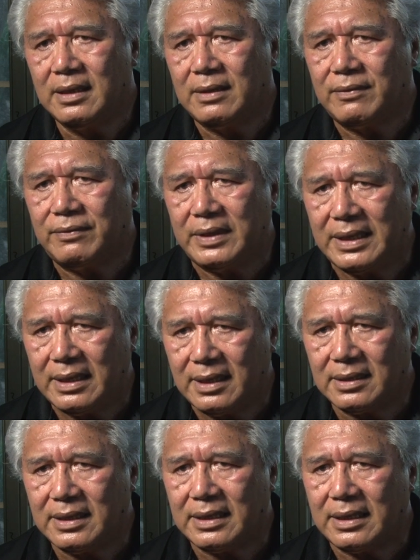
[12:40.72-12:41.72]
if we
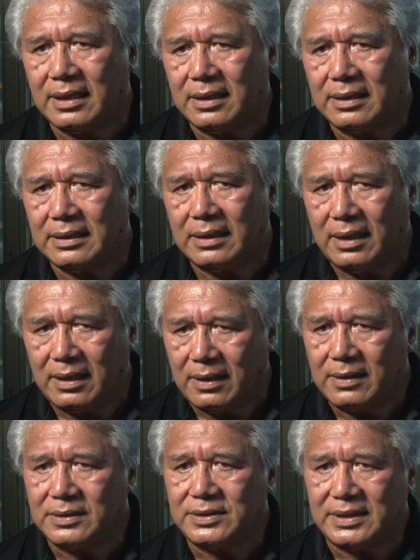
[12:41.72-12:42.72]
cannot get
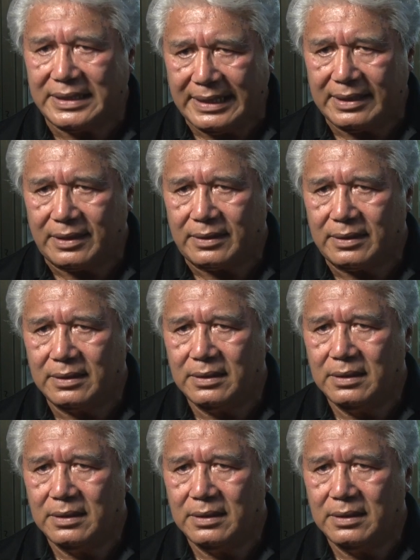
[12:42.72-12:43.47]
along together,